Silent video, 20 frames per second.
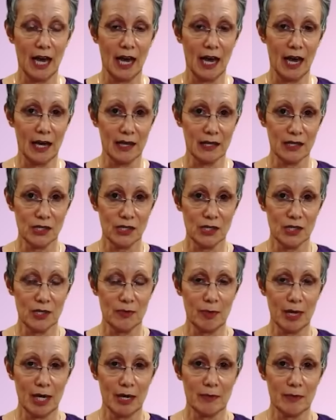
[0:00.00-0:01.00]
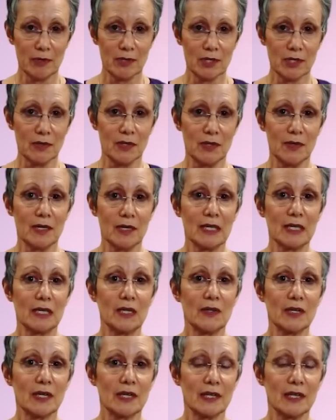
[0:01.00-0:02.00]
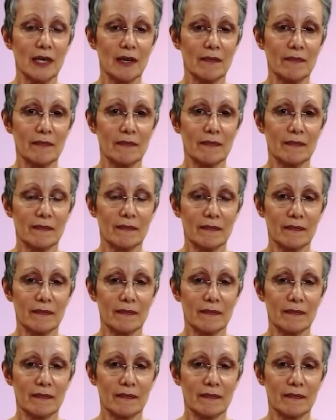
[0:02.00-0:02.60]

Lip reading: on a sheet of paper so you can look at them